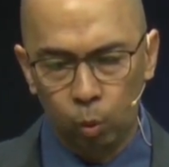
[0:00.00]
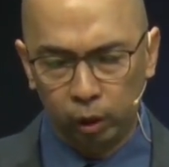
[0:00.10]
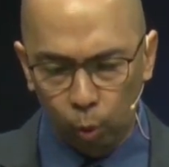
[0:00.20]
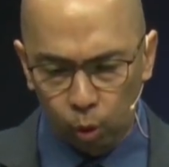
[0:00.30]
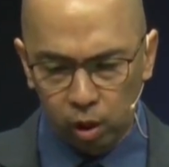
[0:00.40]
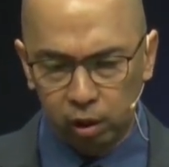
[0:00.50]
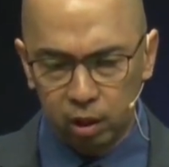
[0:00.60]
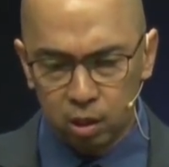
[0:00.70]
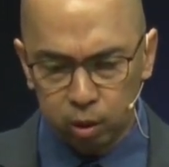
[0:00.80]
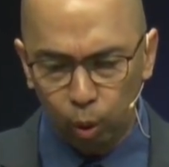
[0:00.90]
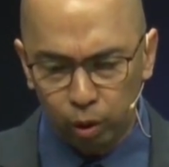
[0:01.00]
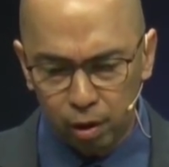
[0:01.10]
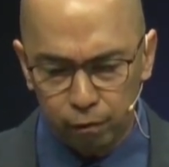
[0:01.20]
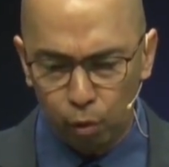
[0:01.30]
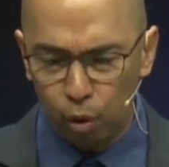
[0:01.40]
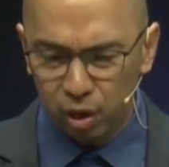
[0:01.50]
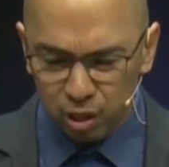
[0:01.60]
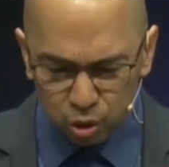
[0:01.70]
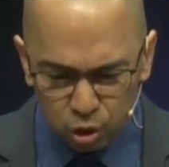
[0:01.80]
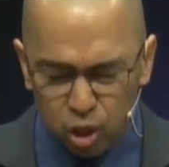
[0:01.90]
What the world is looking for
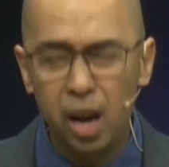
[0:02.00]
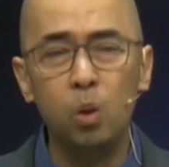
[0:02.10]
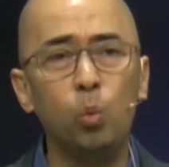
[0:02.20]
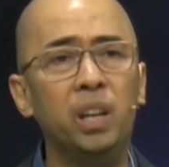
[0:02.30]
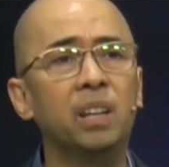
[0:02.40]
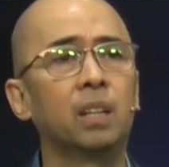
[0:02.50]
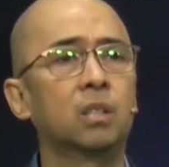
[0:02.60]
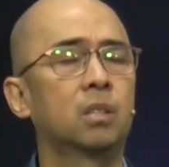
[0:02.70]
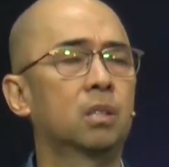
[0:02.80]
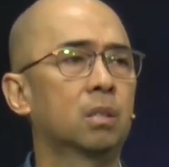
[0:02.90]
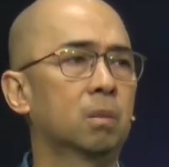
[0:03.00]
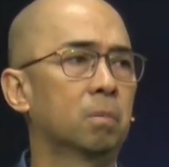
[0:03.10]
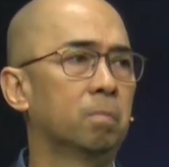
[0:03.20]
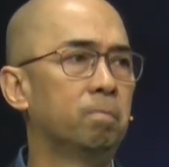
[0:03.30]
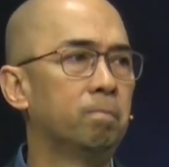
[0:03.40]
is genuineness.